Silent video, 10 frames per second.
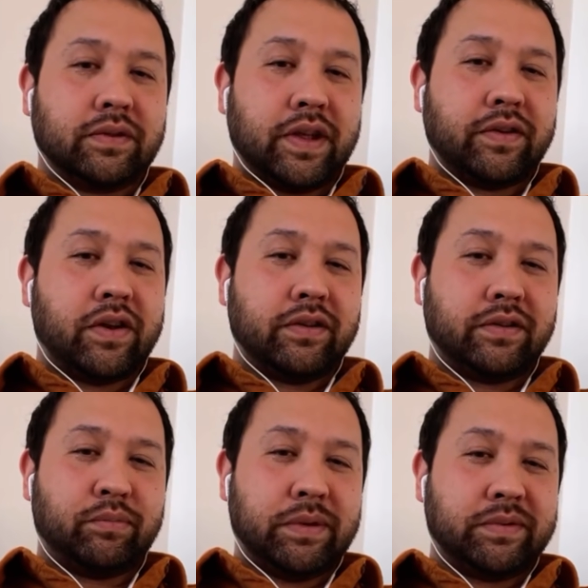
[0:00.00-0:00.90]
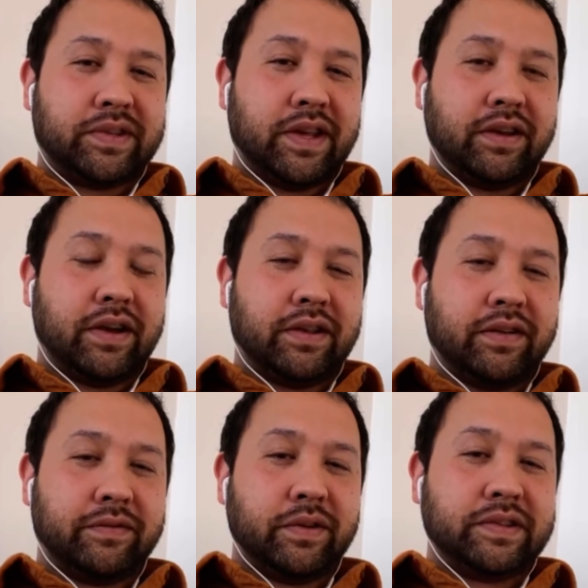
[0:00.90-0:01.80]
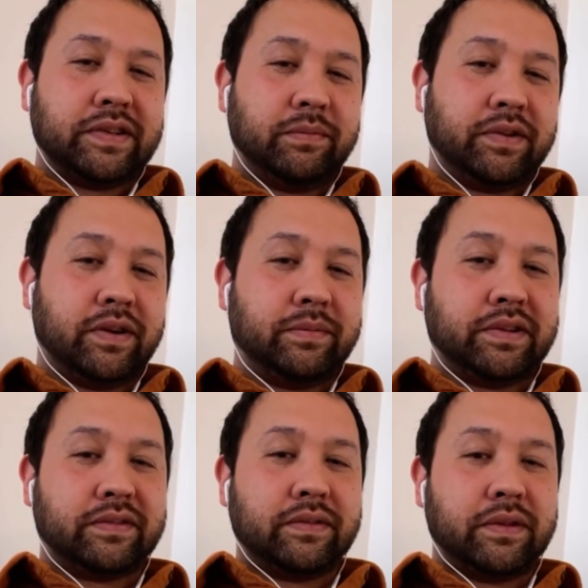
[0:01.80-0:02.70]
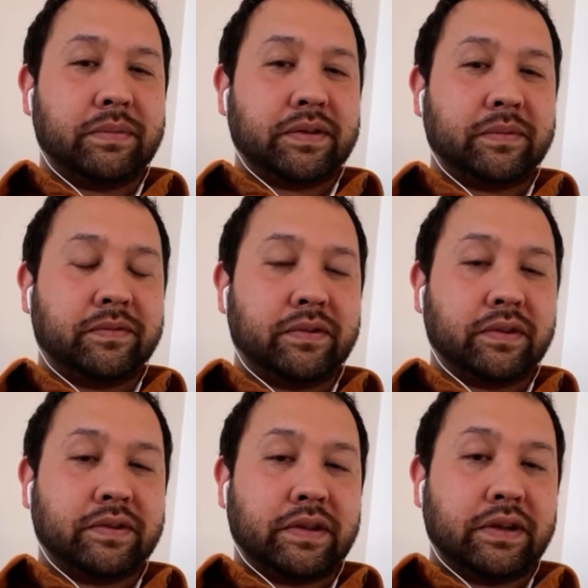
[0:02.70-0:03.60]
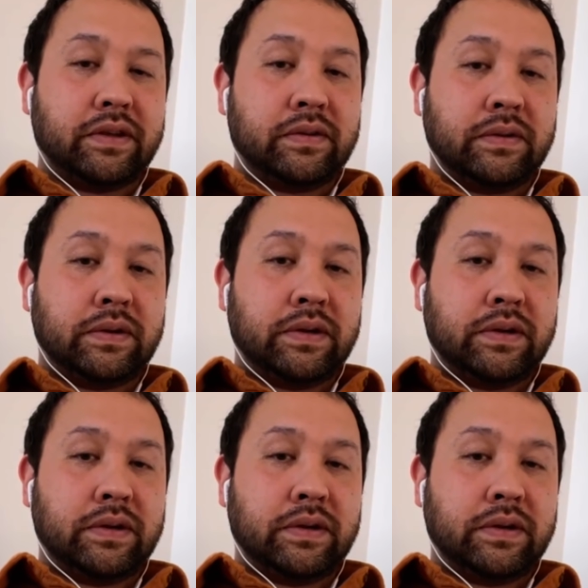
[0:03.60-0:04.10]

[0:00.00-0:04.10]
I got a lot of people saying I love you at the same time. That makes me feel good. Thank you.